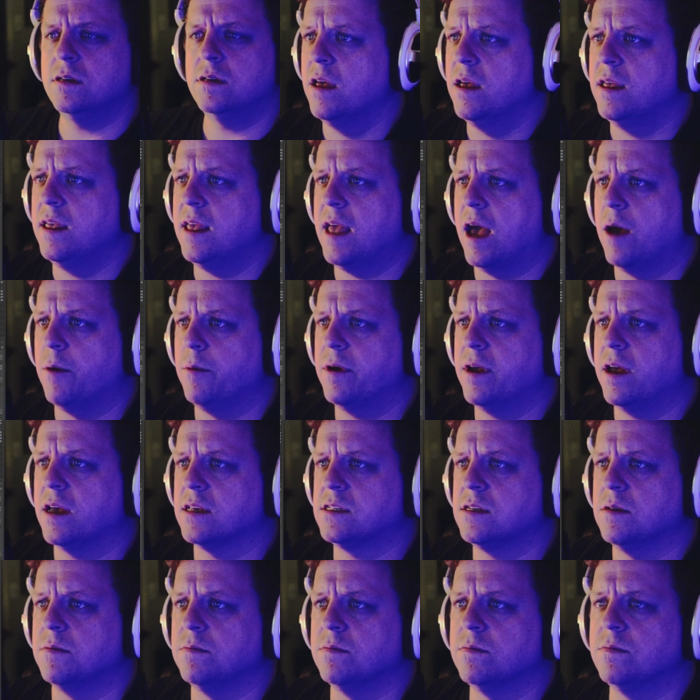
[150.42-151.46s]
Yeah, we got
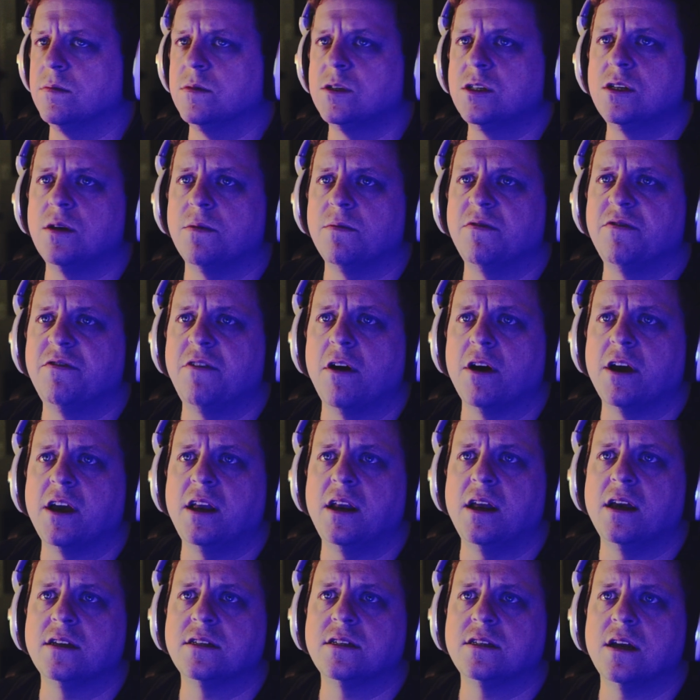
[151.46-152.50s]
some
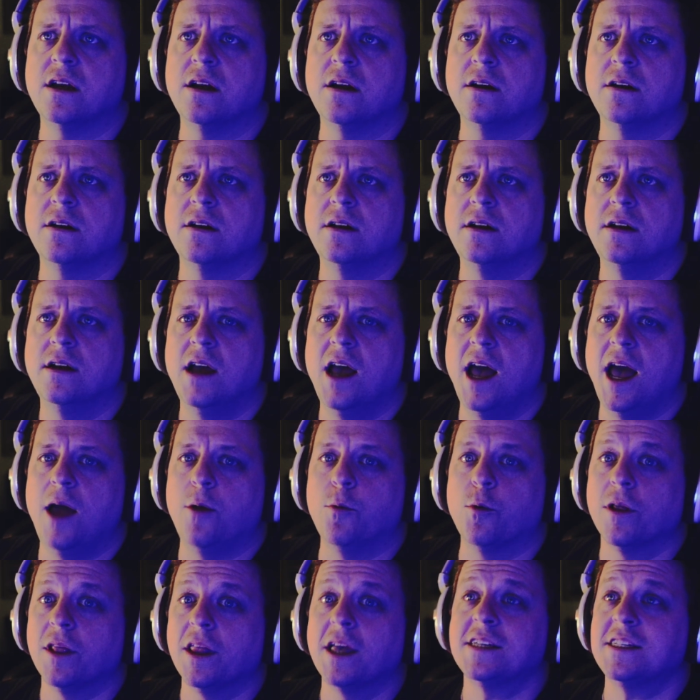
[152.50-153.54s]
funkiness there, and
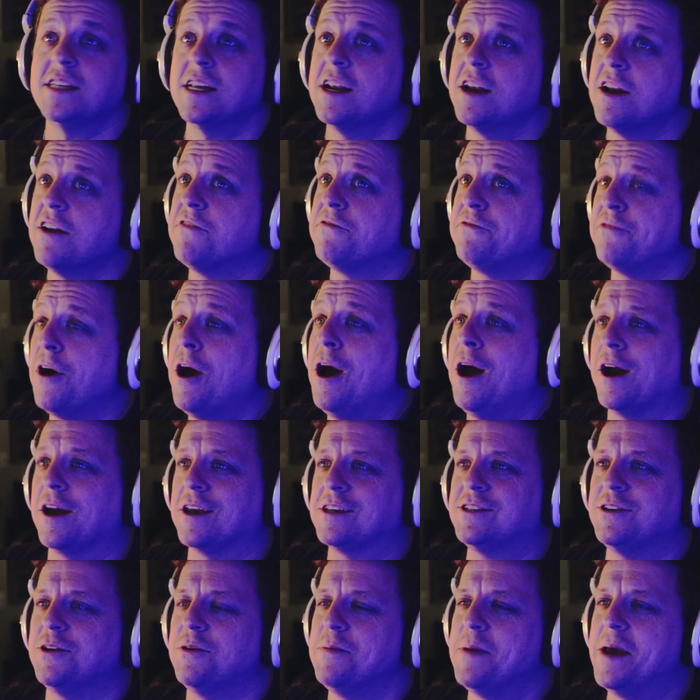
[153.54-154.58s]
we're listening to funk,
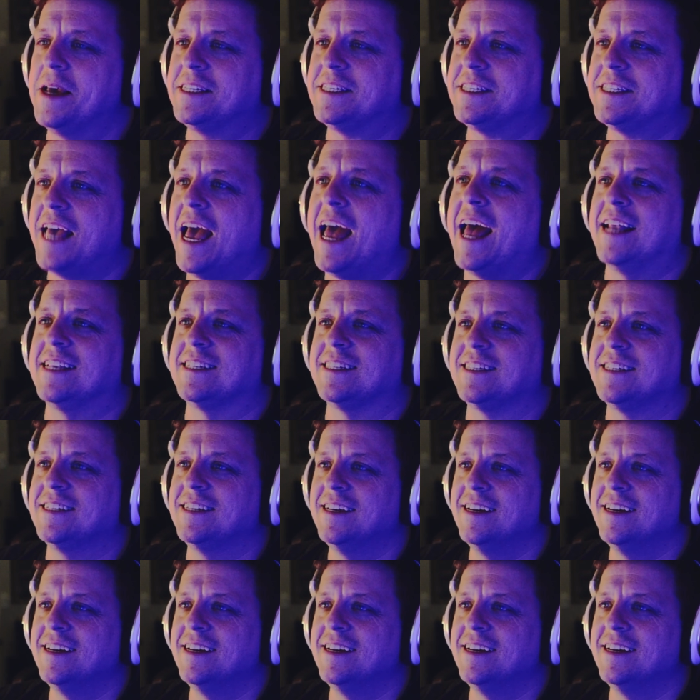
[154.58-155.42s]
so it makes sense.